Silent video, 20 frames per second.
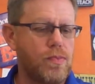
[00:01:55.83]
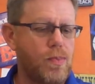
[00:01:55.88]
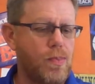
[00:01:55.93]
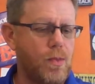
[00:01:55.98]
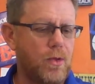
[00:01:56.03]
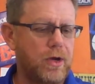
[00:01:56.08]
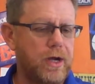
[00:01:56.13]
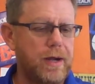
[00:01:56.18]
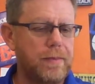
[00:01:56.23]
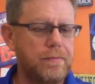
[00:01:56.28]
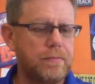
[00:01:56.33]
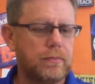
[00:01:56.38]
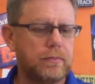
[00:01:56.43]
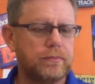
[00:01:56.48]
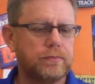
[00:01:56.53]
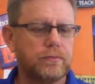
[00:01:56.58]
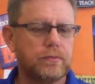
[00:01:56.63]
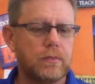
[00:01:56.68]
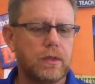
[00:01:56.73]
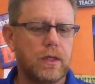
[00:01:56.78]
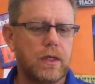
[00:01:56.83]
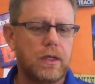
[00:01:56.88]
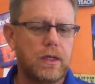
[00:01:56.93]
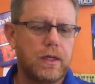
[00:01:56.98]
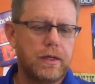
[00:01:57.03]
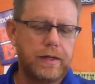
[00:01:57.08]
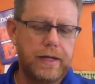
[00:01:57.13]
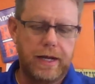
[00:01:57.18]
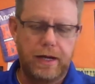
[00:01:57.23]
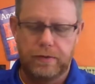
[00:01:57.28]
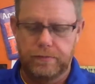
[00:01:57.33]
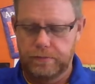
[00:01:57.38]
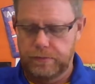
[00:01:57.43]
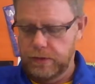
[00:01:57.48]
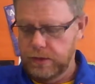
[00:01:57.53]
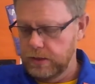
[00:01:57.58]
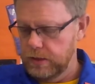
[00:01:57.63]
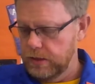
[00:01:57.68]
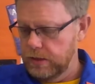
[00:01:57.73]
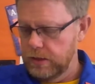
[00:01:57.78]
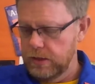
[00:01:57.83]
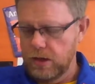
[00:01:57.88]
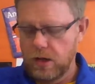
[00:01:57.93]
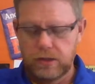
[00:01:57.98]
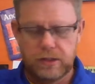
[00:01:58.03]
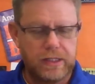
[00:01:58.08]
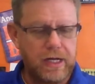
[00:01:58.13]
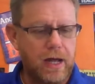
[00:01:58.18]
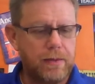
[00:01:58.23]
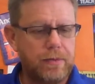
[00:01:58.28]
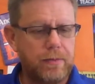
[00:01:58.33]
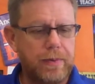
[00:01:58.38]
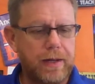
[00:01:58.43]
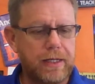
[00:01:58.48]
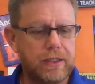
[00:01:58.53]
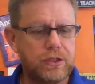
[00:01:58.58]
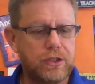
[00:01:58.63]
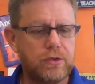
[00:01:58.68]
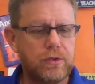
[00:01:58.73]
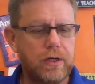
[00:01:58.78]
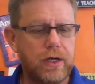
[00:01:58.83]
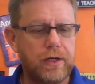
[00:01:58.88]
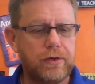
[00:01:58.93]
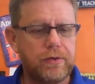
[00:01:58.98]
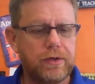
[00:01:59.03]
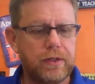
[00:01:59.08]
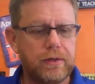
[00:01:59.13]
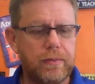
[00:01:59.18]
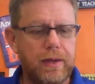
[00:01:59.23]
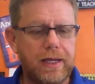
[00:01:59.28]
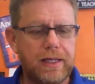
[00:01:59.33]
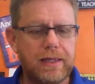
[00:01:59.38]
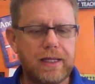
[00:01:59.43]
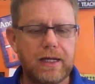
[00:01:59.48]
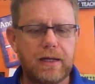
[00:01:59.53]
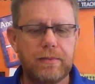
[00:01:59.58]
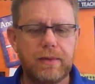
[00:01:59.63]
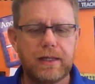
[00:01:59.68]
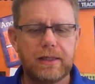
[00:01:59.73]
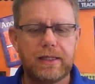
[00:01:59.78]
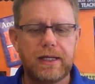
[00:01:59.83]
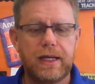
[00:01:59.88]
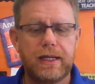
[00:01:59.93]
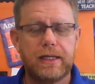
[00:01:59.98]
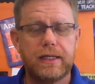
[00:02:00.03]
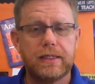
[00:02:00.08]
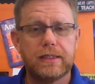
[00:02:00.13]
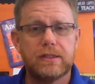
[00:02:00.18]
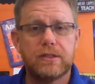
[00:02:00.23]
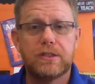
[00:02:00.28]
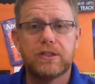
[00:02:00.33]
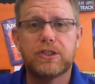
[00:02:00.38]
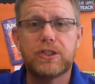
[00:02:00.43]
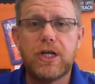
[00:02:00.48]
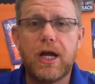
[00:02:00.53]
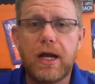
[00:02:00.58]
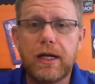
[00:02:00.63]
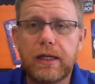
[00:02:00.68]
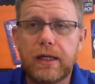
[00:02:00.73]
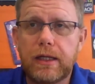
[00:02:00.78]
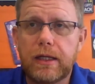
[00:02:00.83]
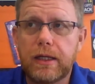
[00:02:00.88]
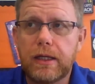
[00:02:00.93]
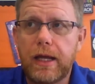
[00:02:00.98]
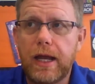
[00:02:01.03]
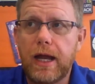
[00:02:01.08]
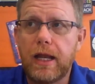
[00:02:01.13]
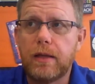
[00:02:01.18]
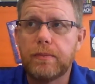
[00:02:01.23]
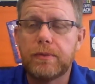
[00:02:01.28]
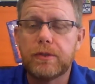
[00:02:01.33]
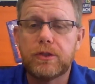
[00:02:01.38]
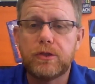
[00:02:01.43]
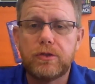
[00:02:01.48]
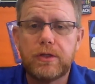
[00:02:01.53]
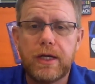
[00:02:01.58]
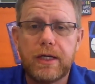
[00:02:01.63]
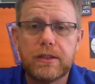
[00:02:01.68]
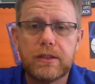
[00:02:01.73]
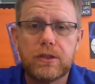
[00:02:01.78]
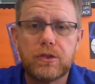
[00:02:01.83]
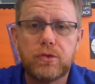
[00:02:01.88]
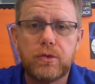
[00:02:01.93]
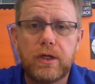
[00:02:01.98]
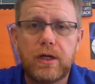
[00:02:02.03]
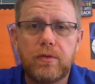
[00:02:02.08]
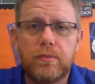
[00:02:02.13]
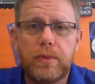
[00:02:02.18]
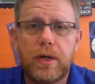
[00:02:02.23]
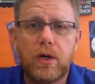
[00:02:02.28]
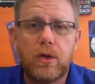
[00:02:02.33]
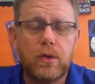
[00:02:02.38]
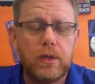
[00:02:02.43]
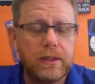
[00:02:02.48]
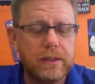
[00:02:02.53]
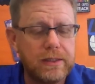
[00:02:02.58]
Okay? Now, on the top of page 200, the main thing about that is, in a shocking and Gallup in 2012 poll, it